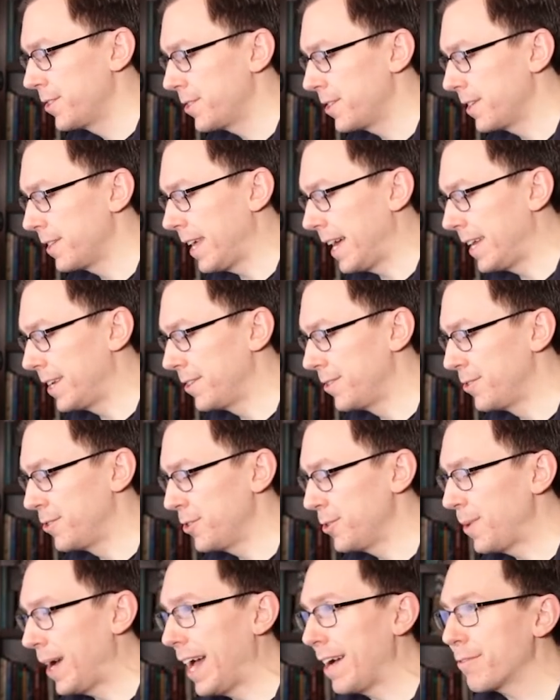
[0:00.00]
to then
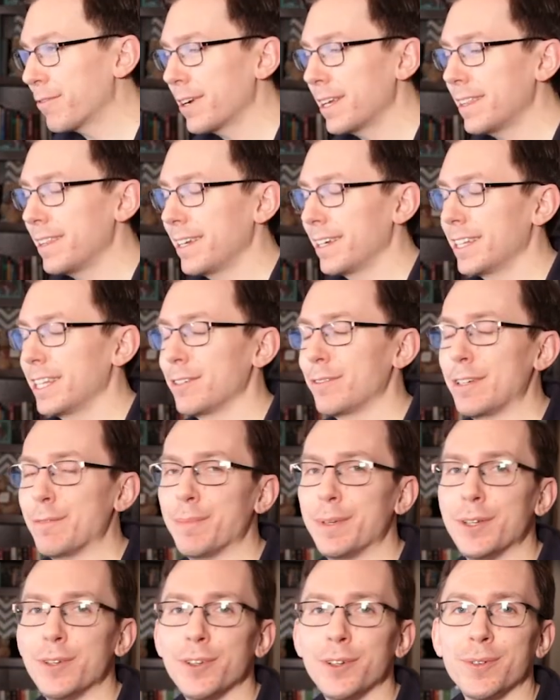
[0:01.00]
do everything that
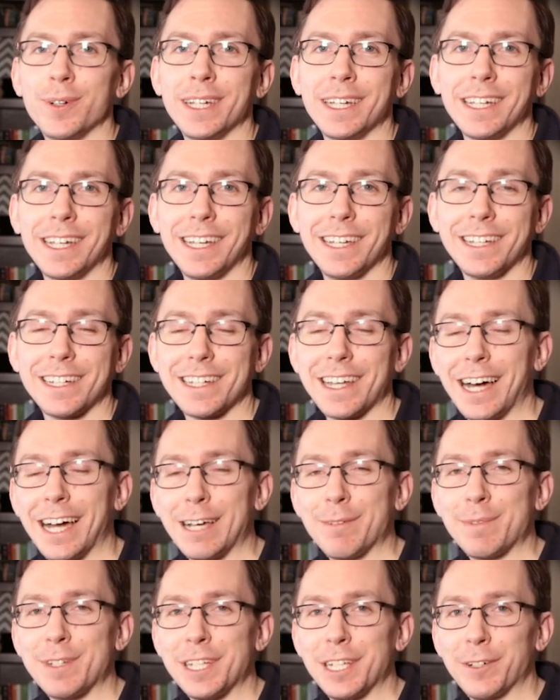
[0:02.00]
we've been doing in
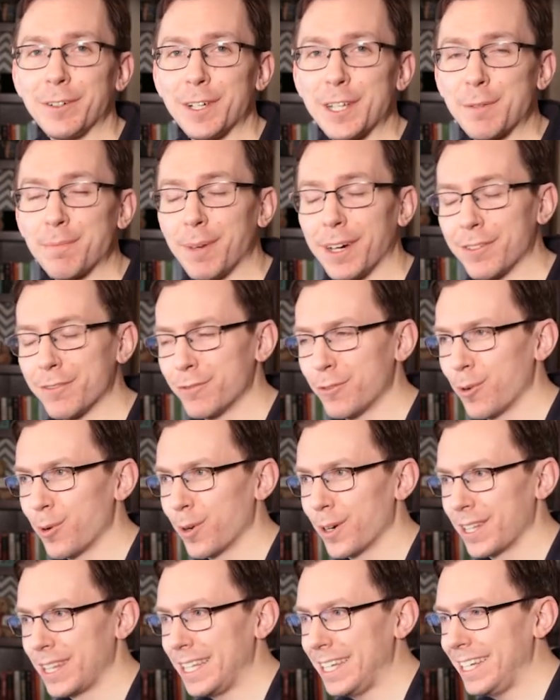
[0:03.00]
time series, but
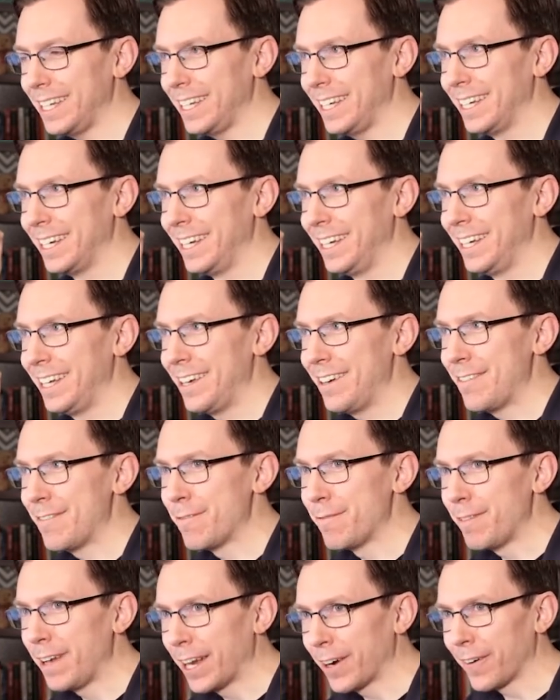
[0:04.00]
for the
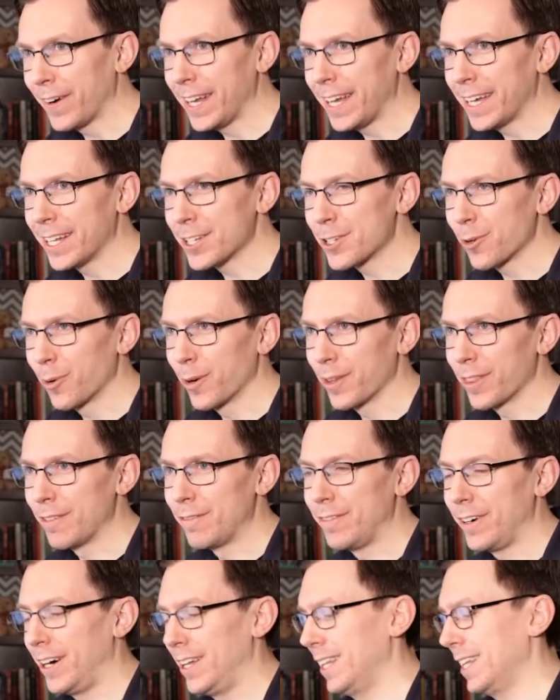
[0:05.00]
variance or the
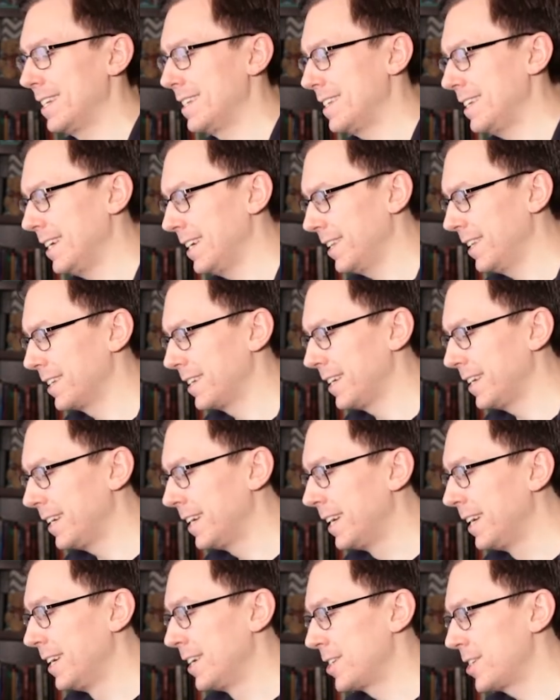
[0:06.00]

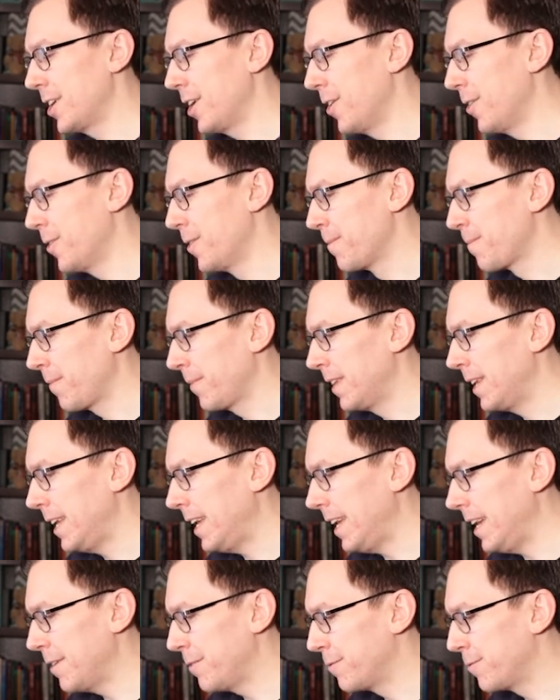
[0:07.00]
volatility. So
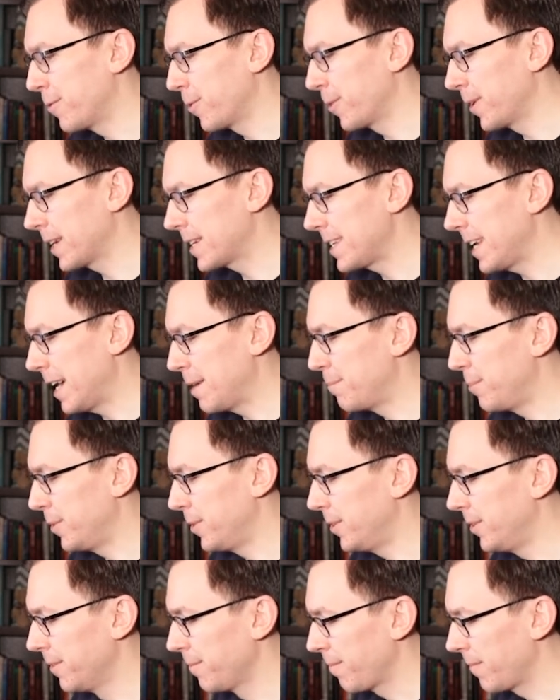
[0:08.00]
if, for
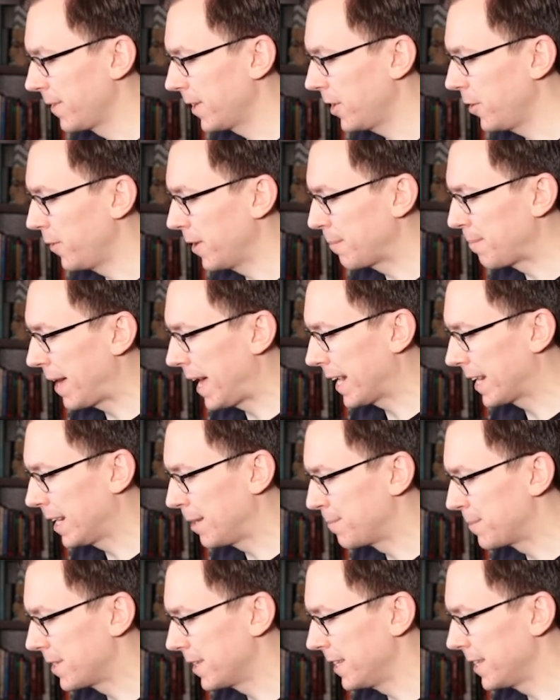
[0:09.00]
example, going back
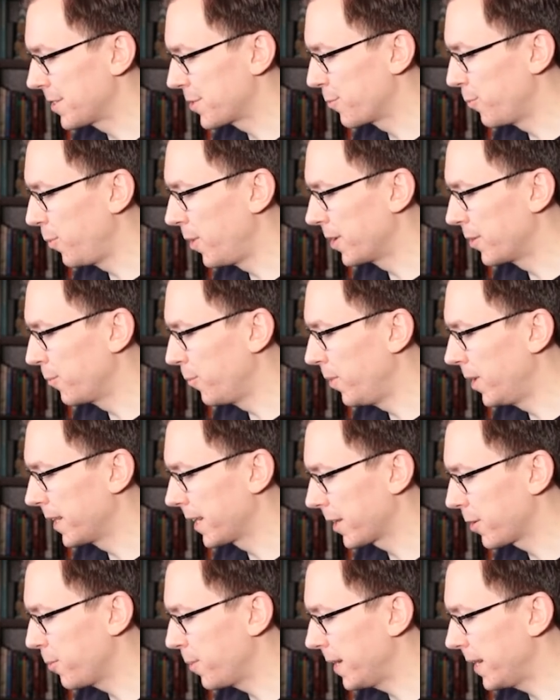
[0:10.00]
up to this 1 1
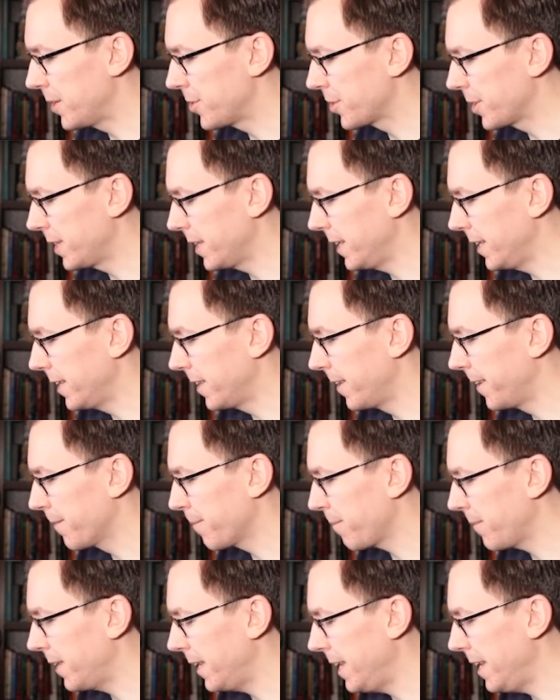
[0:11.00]
equation
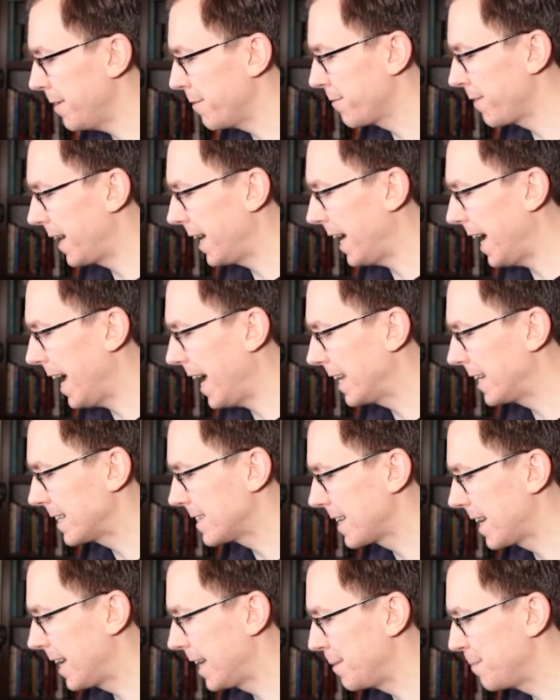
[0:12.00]
here, if I had a
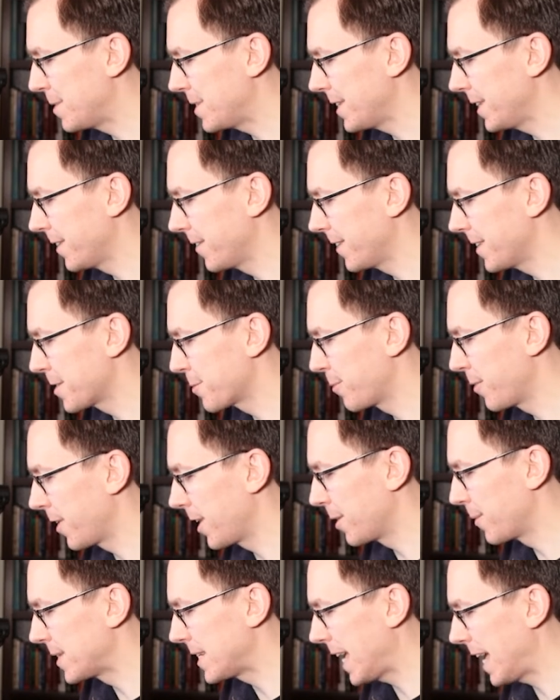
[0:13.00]
time series where
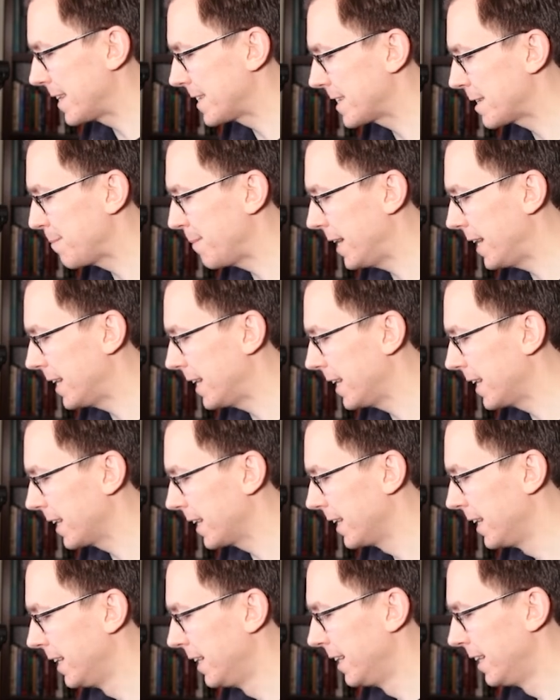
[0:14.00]
I was
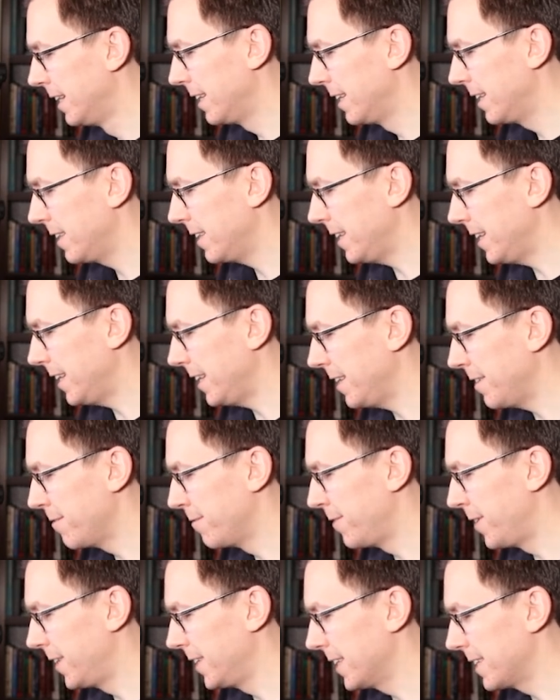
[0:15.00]
estimating the
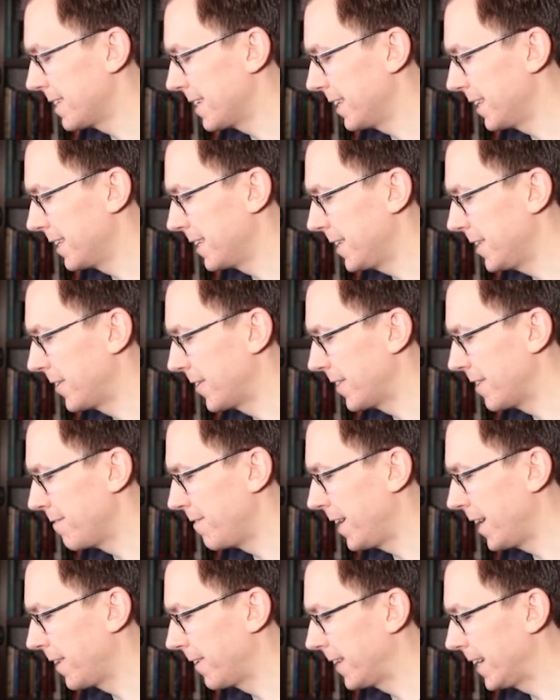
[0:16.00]
volatility or the
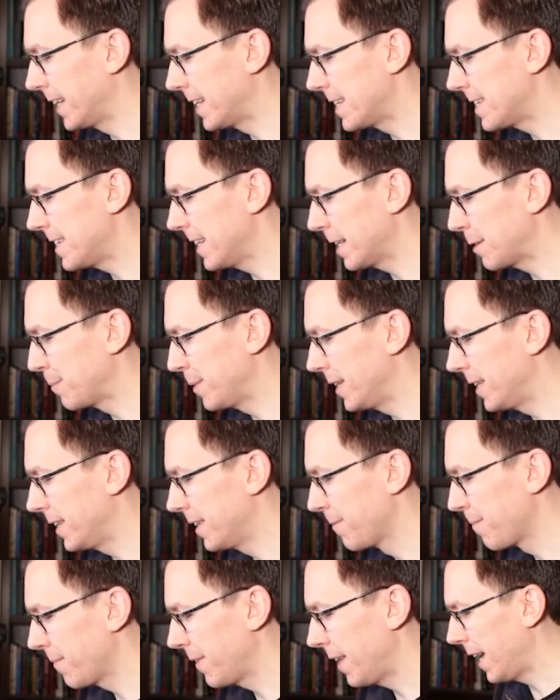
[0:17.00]
variance
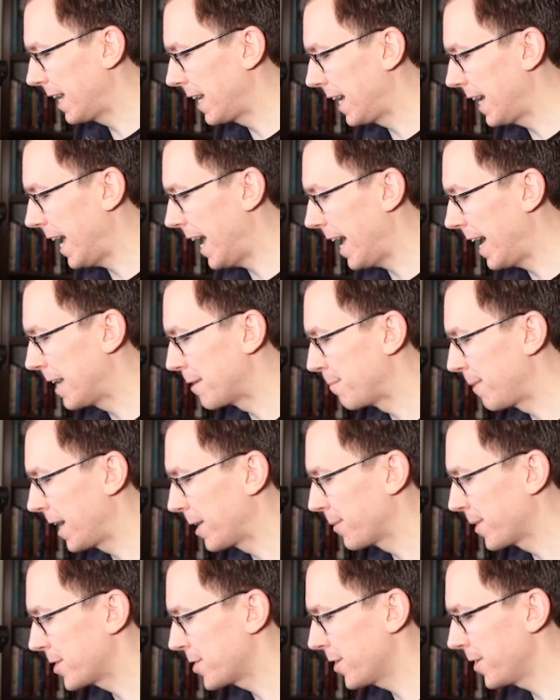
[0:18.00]
sigma and I had my
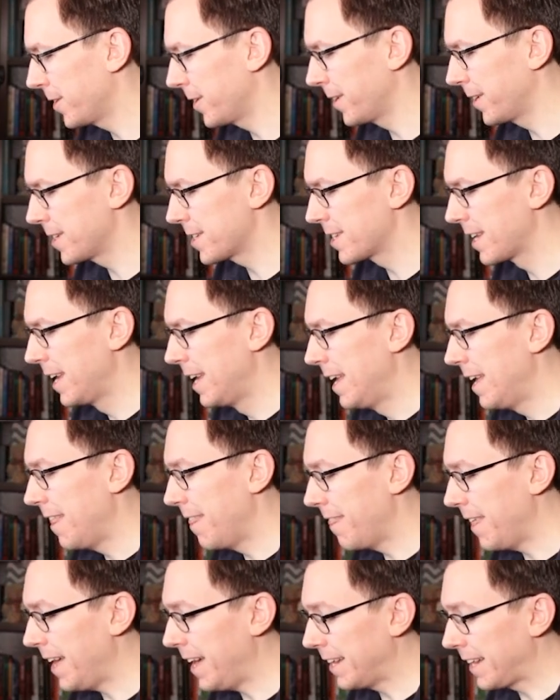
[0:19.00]
returns,
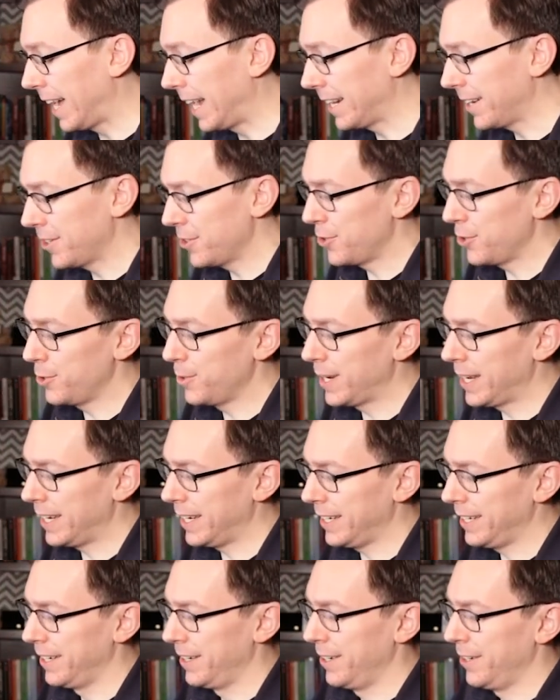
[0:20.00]
then I could do
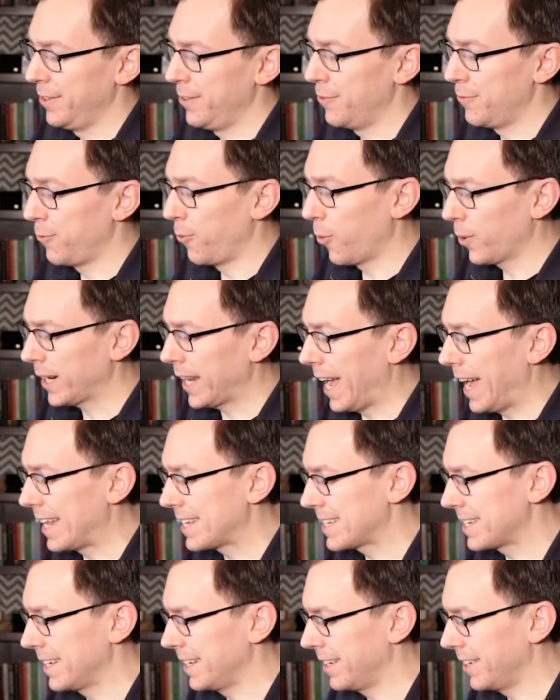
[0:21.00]
a
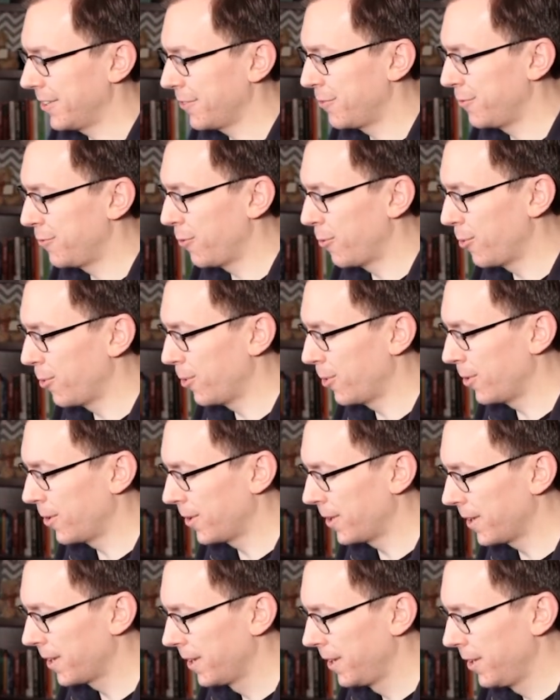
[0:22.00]
forecasting
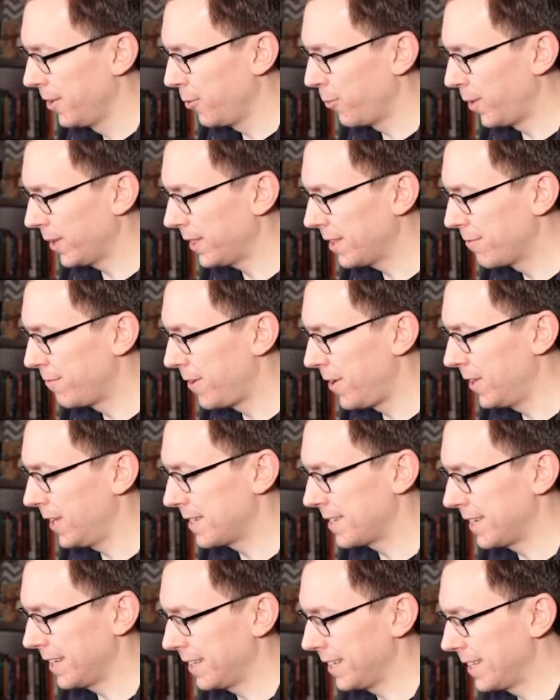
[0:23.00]
for what the
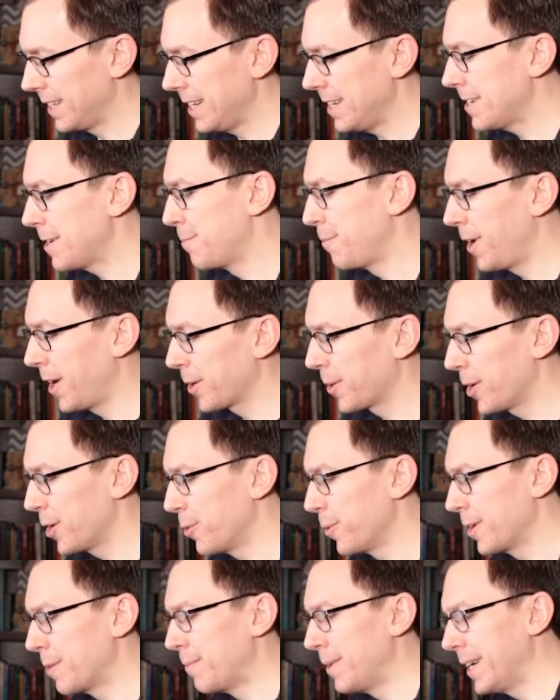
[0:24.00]
volatility
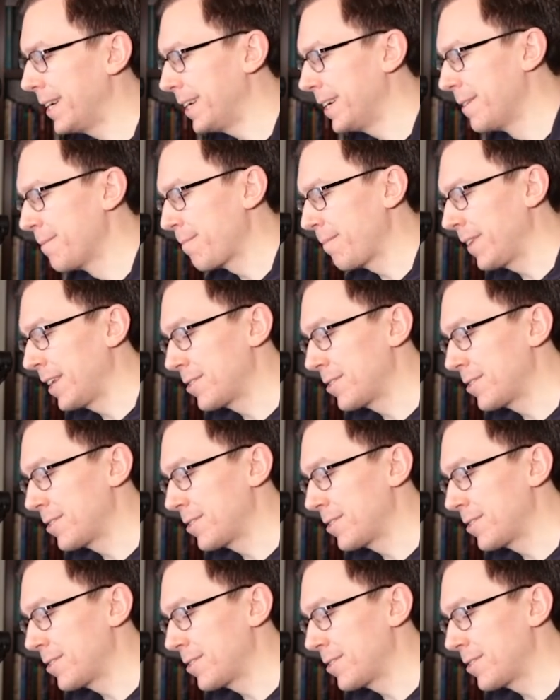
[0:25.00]
tomorrow would be.